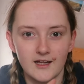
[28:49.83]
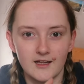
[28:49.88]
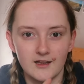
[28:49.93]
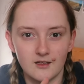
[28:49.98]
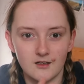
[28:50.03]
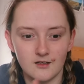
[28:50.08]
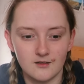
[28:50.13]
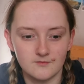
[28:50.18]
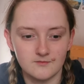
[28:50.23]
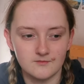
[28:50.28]

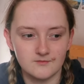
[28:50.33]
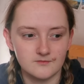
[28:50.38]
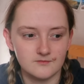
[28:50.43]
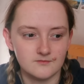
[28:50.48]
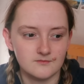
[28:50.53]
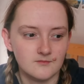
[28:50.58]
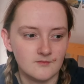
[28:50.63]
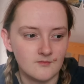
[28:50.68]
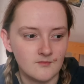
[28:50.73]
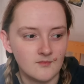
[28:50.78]
That
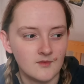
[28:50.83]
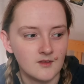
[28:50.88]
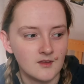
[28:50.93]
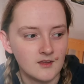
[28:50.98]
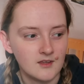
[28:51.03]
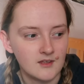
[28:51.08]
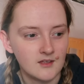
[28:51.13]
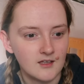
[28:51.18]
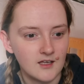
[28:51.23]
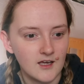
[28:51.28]

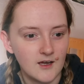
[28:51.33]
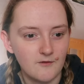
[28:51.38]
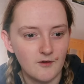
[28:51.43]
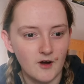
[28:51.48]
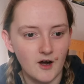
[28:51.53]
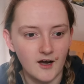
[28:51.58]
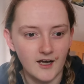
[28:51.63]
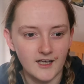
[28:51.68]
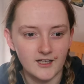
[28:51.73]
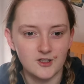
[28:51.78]
if
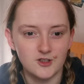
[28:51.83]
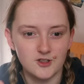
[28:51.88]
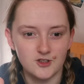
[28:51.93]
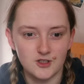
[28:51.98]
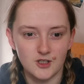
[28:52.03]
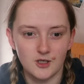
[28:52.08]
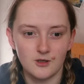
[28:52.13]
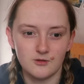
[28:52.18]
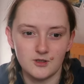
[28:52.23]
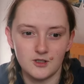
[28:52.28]
I can
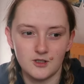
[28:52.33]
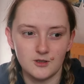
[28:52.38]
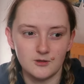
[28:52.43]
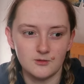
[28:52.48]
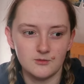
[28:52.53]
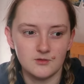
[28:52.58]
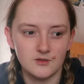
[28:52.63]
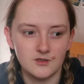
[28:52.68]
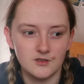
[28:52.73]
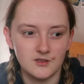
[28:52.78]
show
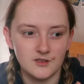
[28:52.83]
you